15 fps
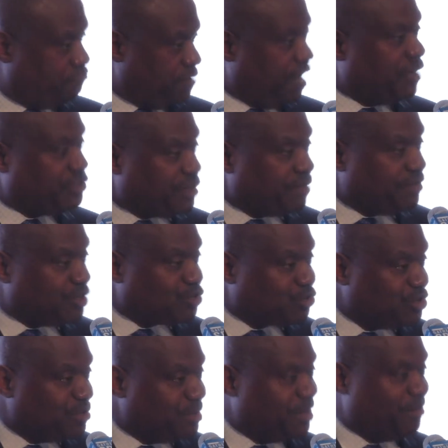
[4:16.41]
HIV
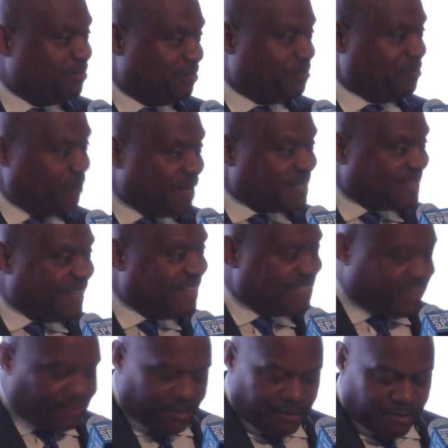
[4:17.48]
treatment was
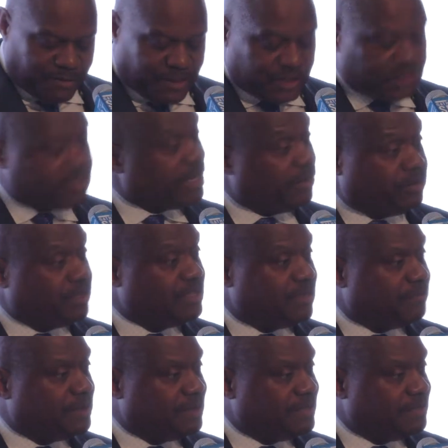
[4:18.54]
HIV prevention, I wouldn't
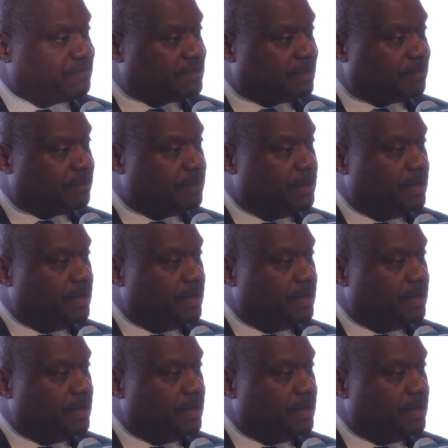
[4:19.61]
have believed them.